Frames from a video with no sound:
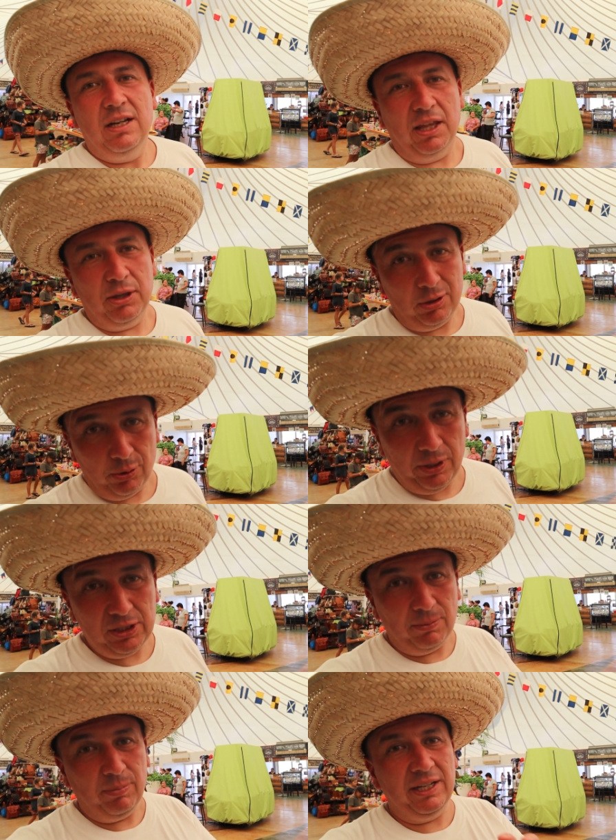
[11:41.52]
on the
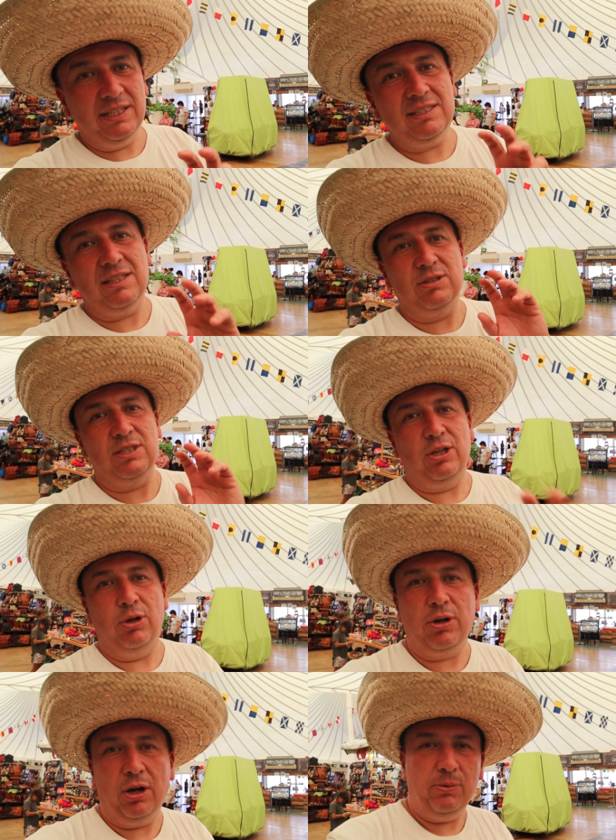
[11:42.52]
Norwegian Bliss there's a
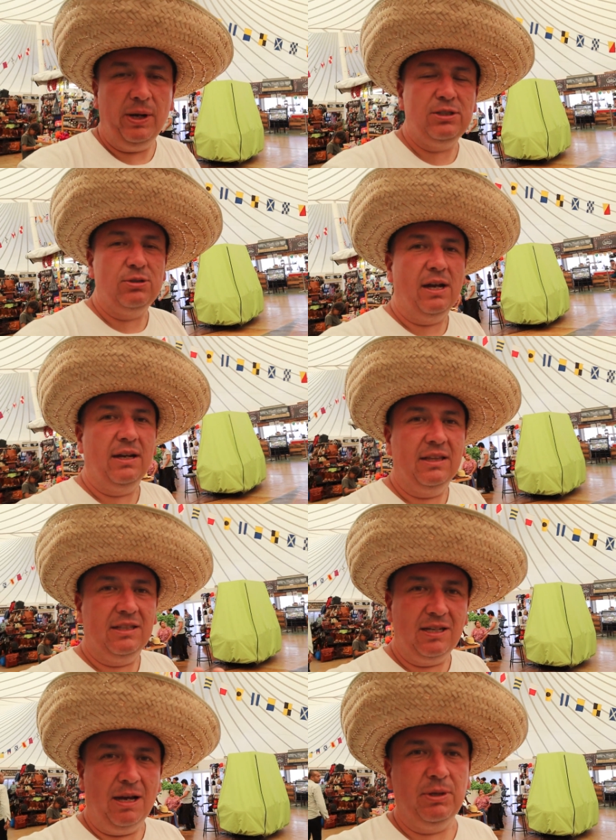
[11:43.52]
go-kart racetrack at the
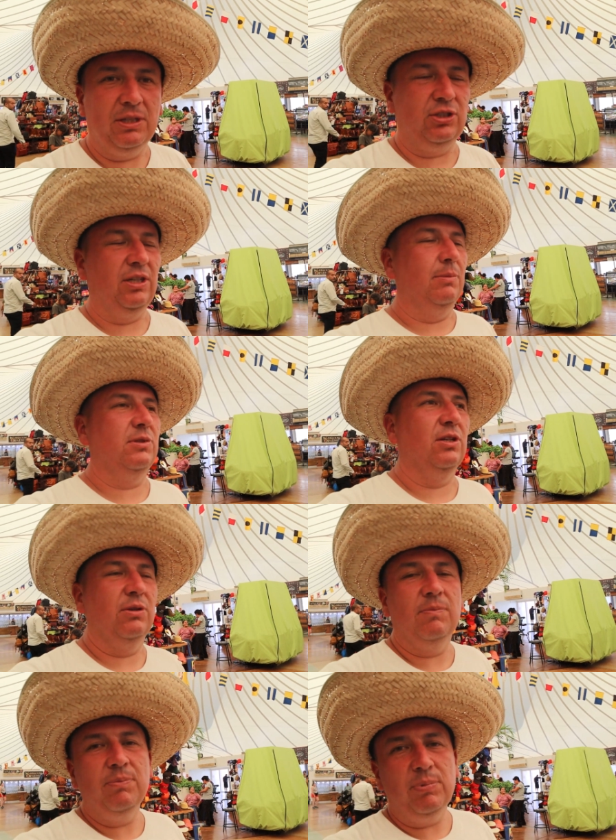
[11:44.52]
top of the ship, so
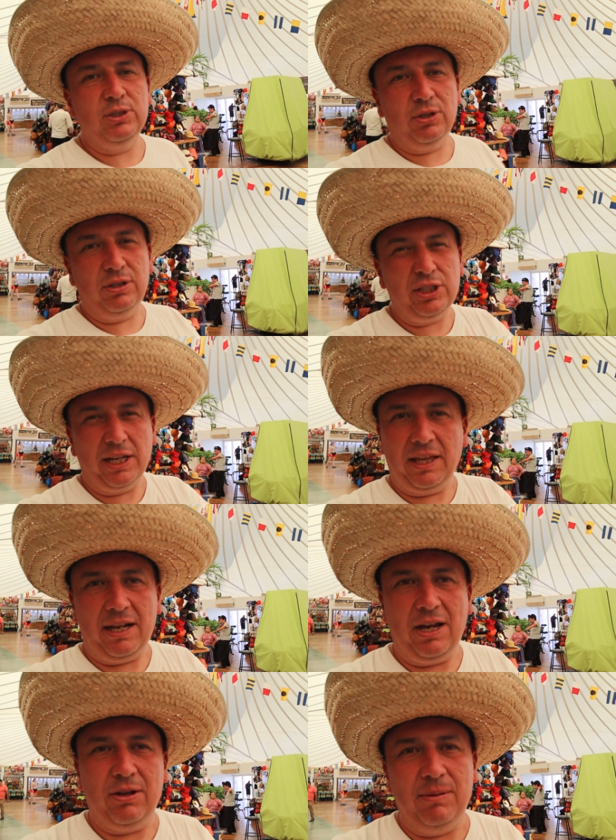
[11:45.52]
be sure to check that out.